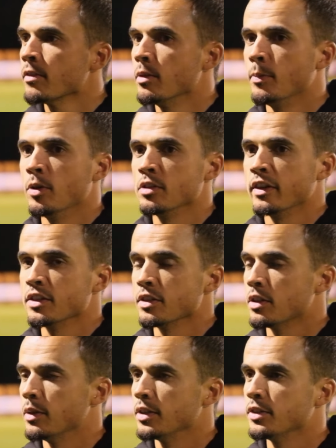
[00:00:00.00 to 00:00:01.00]
boys have answered
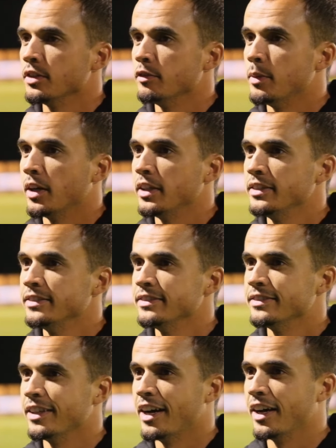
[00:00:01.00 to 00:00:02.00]
a question of mine
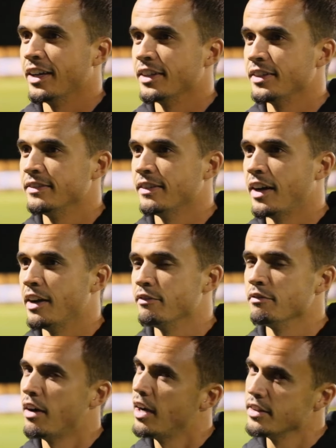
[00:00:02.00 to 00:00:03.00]
that I had. I